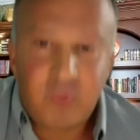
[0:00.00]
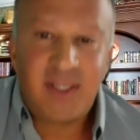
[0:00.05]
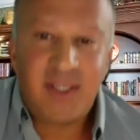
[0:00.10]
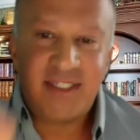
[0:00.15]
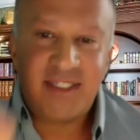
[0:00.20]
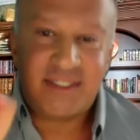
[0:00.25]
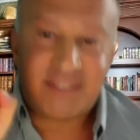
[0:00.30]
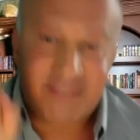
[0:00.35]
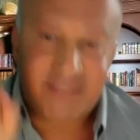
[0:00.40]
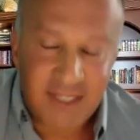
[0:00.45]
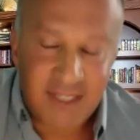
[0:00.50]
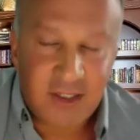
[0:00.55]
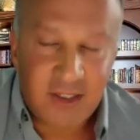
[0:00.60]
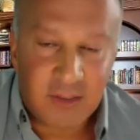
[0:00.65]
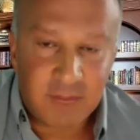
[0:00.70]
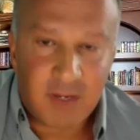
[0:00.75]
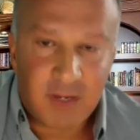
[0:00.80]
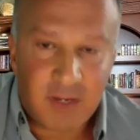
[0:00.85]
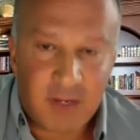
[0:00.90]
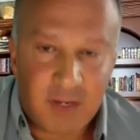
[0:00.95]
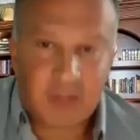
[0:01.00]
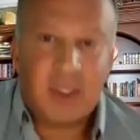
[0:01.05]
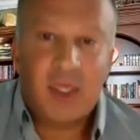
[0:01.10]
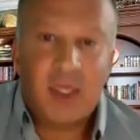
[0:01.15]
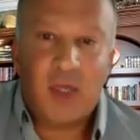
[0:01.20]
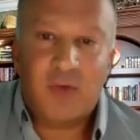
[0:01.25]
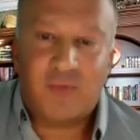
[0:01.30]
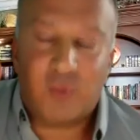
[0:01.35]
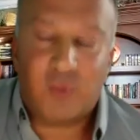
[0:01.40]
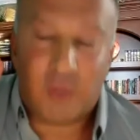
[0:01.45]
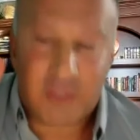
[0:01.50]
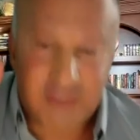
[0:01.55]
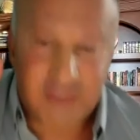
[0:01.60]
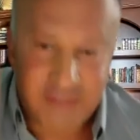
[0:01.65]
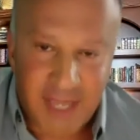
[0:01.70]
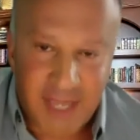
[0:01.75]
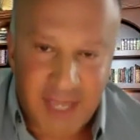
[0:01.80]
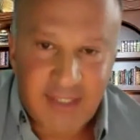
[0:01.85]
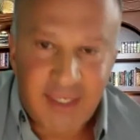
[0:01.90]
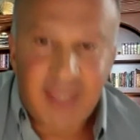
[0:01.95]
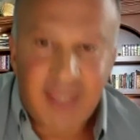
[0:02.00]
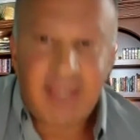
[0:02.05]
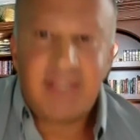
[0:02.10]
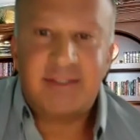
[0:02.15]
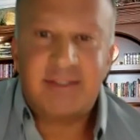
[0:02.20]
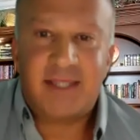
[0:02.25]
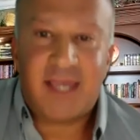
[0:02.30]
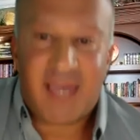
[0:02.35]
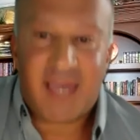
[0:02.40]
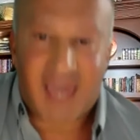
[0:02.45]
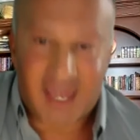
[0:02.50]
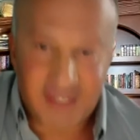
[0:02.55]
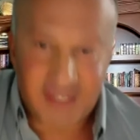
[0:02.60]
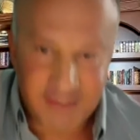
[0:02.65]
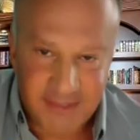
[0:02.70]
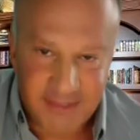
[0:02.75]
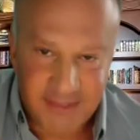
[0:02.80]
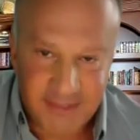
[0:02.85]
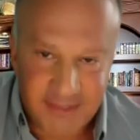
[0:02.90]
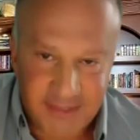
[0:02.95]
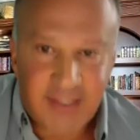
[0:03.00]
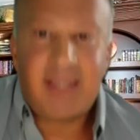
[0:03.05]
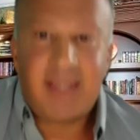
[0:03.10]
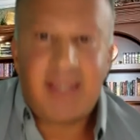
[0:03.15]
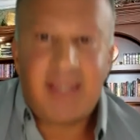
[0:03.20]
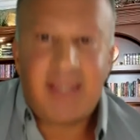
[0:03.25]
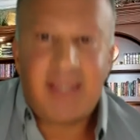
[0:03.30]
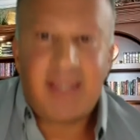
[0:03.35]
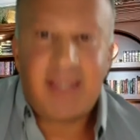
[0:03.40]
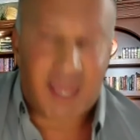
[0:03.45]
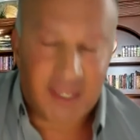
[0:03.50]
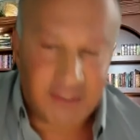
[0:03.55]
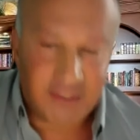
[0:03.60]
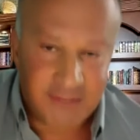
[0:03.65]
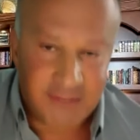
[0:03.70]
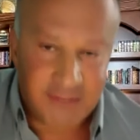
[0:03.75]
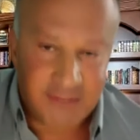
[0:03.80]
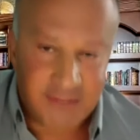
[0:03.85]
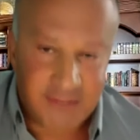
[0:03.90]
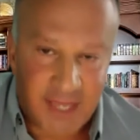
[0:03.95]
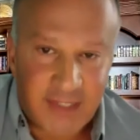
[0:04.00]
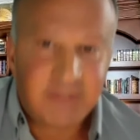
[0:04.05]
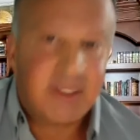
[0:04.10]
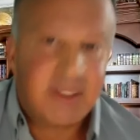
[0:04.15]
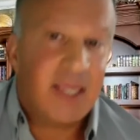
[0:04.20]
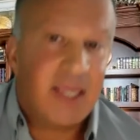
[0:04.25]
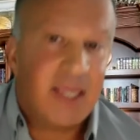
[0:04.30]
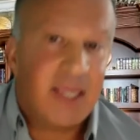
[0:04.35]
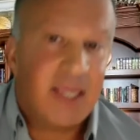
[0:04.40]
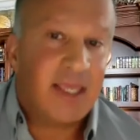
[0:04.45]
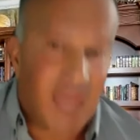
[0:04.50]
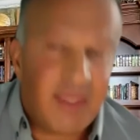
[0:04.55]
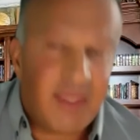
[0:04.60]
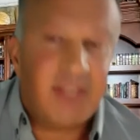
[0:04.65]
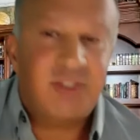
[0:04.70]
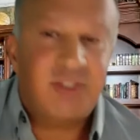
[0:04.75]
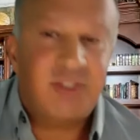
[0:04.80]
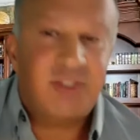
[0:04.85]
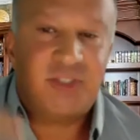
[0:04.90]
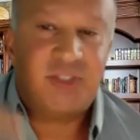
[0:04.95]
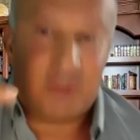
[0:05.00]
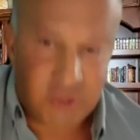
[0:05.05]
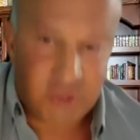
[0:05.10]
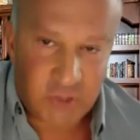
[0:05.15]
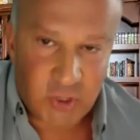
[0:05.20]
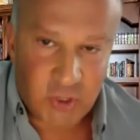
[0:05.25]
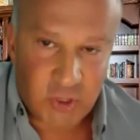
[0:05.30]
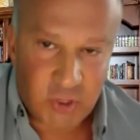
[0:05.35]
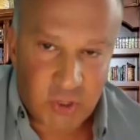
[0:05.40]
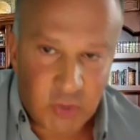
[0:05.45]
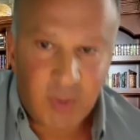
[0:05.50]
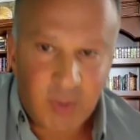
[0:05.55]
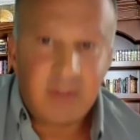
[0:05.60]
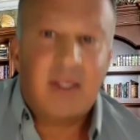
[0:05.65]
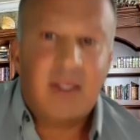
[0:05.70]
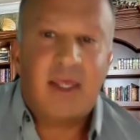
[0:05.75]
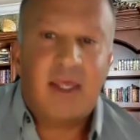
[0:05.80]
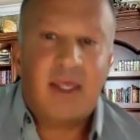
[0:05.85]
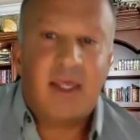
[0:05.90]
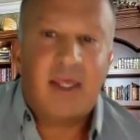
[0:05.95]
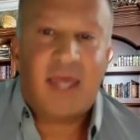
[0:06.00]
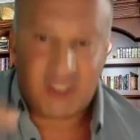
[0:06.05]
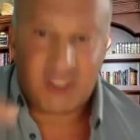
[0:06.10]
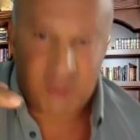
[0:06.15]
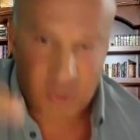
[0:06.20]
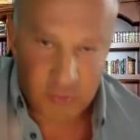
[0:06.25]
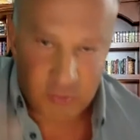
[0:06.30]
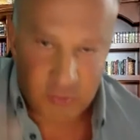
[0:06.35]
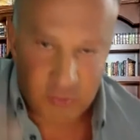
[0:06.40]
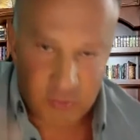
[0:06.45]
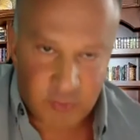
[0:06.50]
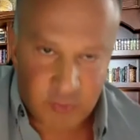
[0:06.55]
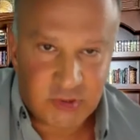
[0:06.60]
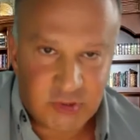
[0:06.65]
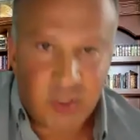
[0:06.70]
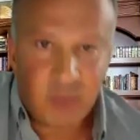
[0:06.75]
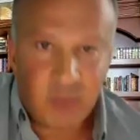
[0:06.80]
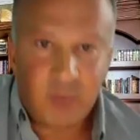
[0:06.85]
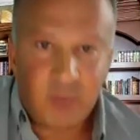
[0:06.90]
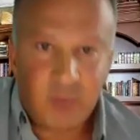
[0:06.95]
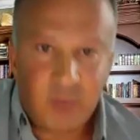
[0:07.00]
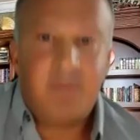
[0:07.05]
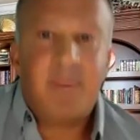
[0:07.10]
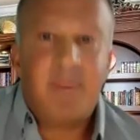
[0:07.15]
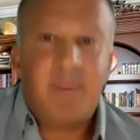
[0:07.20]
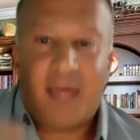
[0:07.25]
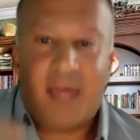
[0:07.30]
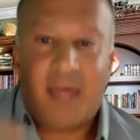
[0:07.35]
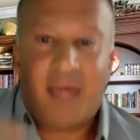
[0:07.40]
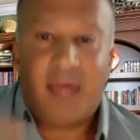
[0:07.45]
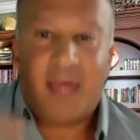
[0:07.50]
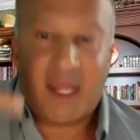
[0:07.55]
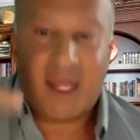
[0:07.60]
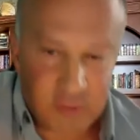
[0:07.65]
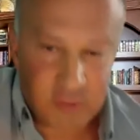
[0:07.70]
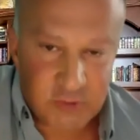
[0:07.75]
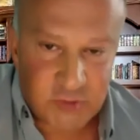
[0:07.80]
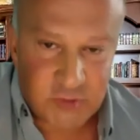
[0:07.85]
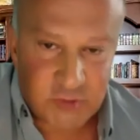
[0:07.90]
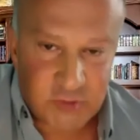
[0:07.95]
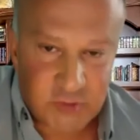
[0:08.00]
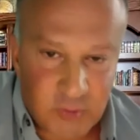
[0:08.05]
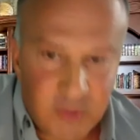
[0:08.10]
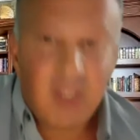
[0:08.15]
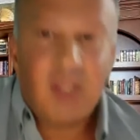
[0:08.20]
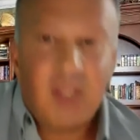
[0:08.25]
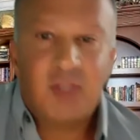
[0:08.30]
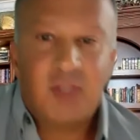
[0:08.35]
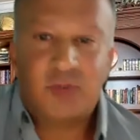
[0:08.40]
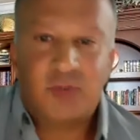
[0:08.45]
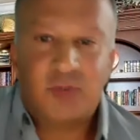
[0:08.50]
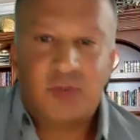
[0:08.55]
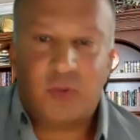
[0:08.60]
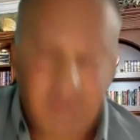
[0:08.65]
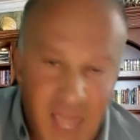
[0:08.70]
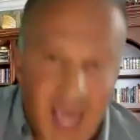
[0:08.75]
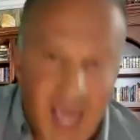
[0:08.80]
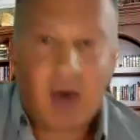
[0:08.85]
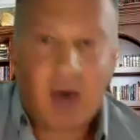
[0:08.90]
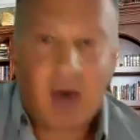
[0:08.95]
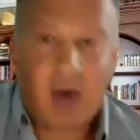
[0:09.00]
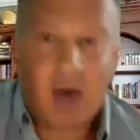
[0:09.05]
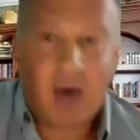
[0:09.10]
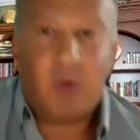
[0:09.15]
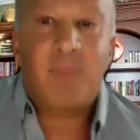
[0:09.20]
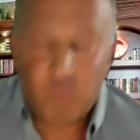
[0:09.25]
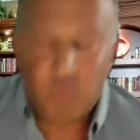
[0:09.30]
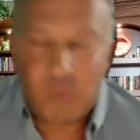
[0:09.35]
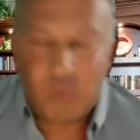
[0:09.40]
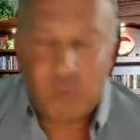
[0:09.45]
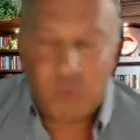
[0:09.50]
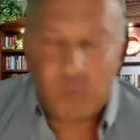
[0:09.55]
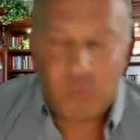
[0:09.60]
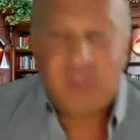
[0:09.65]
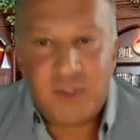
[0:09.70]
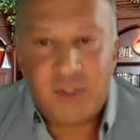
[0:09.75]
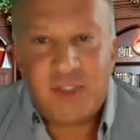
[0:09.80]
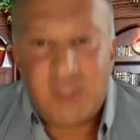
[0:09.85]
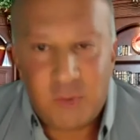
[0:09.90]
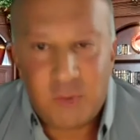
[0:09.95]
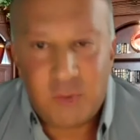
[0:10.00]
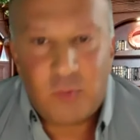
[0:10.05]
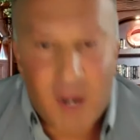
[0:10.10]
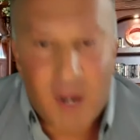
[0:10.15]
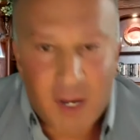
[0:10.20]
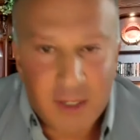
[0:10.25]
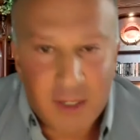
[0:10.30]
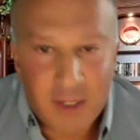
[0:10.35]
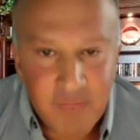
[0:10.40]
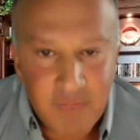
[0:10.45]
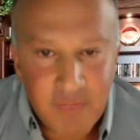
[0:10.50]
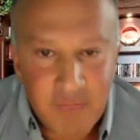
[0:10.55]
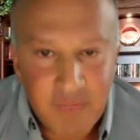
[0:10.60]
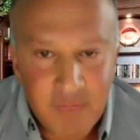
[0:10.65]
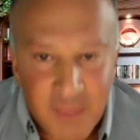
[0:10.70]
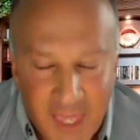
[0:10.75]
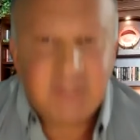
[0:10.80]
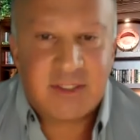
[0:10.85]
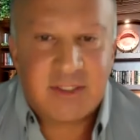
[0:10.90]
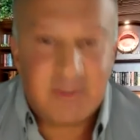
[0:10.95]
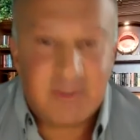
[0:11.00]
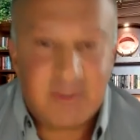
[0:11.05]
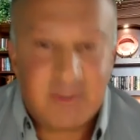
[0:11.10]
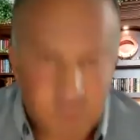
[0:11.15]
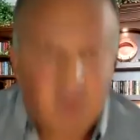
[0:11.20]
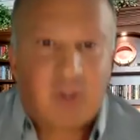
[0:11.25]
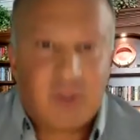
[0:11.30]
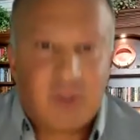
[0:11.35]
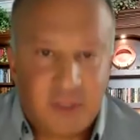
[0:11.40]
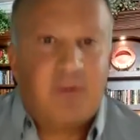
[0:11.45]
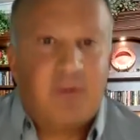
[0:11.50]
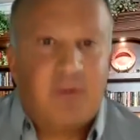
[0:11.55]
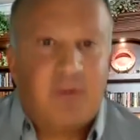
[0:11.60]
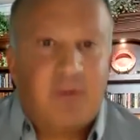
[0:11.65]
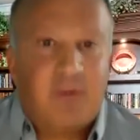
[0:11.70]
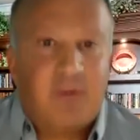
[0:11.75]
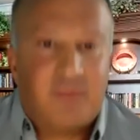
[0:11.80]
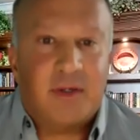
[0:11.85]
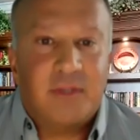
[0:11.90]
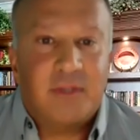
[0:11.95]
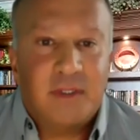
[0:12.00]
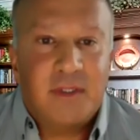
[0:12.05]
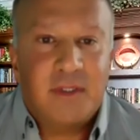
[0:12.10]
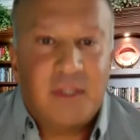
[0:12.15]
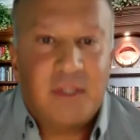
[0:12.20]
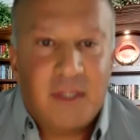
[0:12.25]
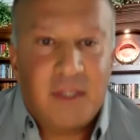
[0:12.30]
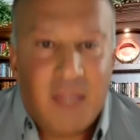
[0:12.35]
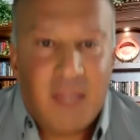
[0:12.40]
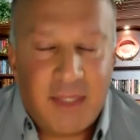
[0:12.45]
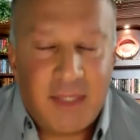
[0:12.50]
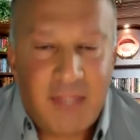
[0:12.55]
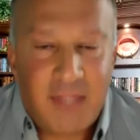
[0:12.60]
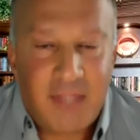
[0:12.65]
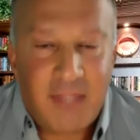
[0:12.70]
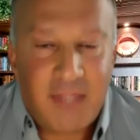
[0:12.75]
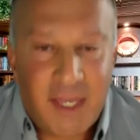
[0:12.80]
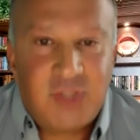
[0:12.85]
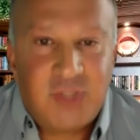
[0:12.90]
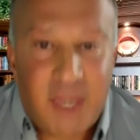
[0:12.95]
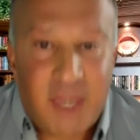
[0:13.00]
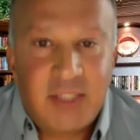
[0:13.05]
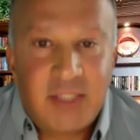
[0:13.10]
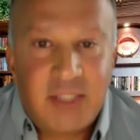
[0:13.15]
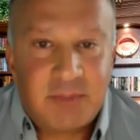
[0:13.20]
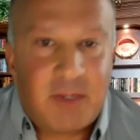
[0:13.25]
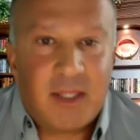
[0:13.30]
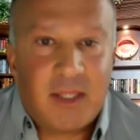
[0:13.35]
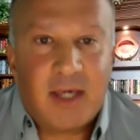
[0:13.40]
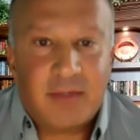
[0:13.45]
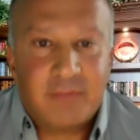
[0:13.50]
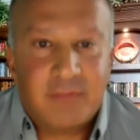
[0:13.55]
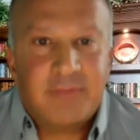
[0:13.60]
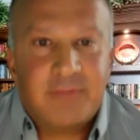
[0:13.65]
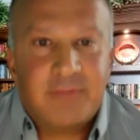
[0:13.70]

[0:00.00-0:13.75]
single month for decades and decades and decades, and then to your children and children's children and children's children. So now, which one do you want? And is it more clear for you? And that changed my life.